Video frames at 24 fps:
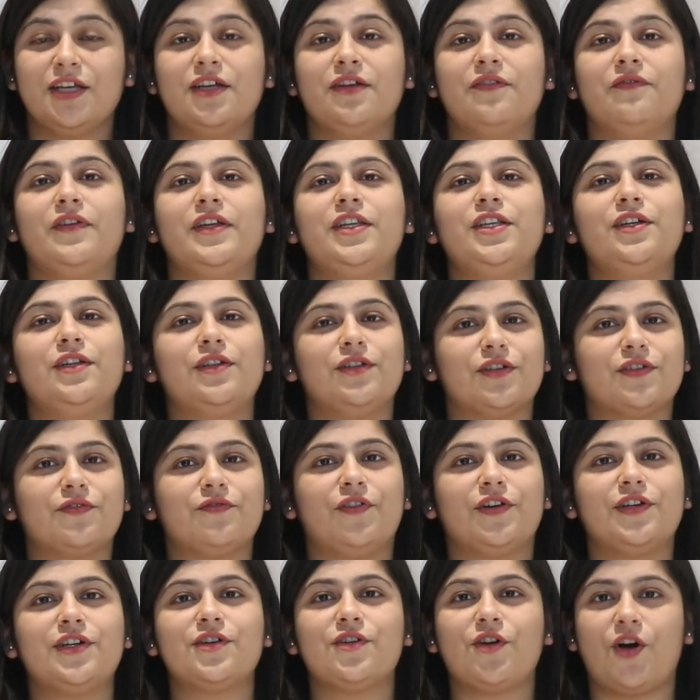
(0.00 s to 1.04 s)
when you look
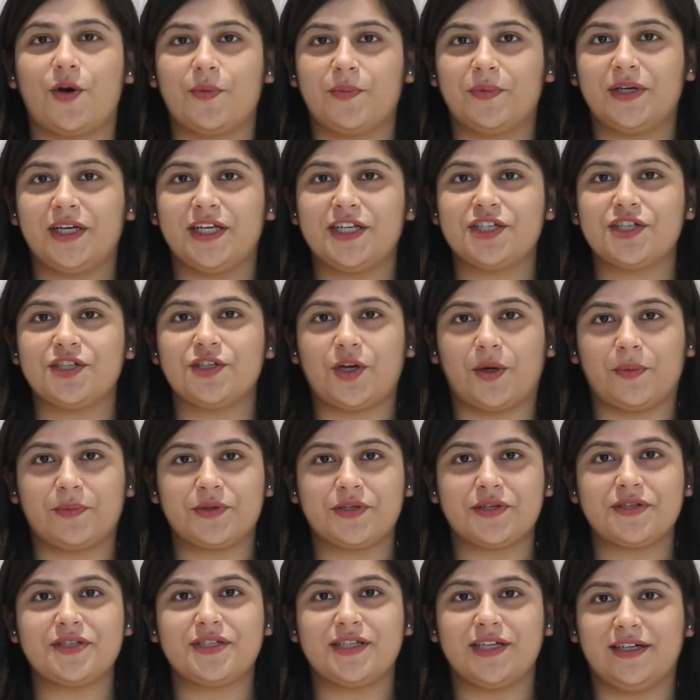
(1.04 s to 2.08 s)
for accommodation
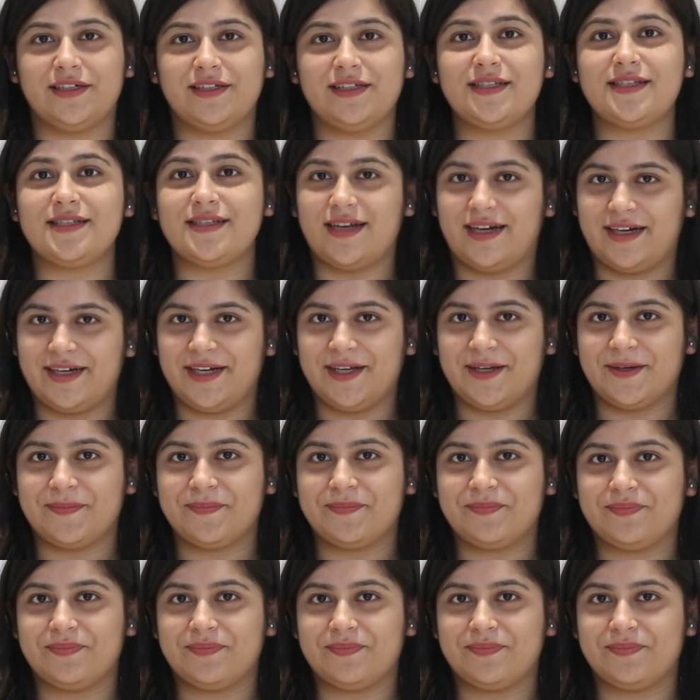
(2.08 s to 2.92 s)
options here in Sarnia.